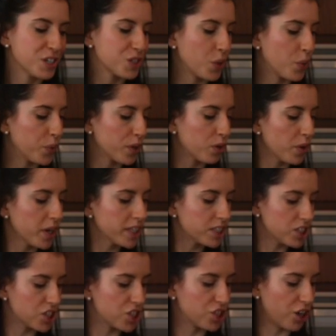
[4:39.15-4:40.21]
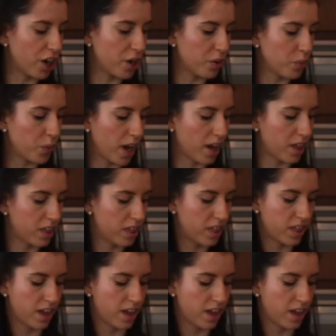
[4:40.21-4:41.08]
So we're going to start with